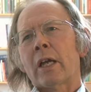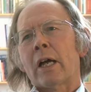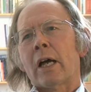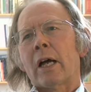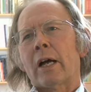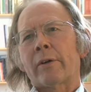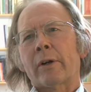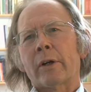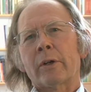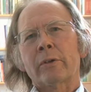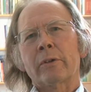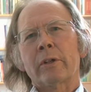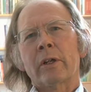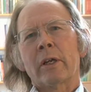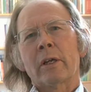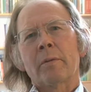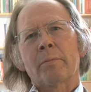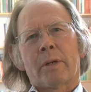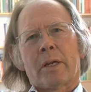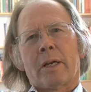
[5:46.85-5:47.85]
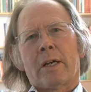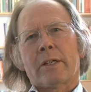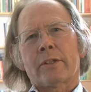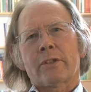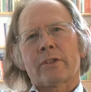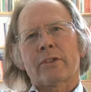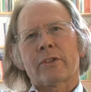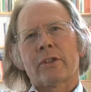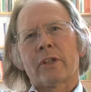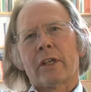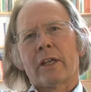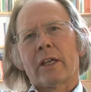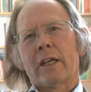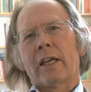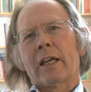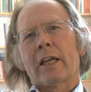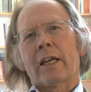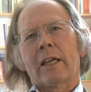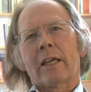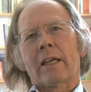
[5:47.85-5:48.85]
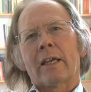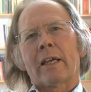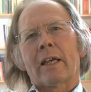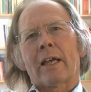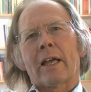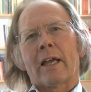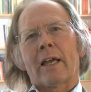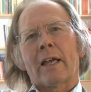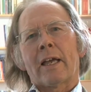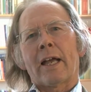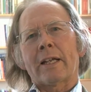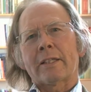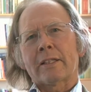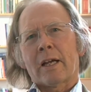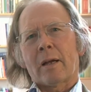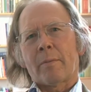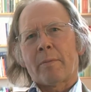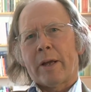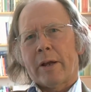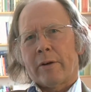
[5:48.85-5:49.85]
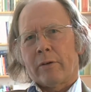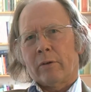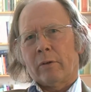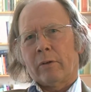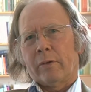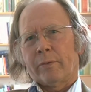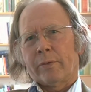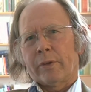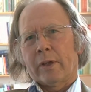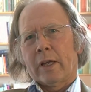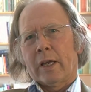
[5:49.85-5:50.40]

our own past at our peril.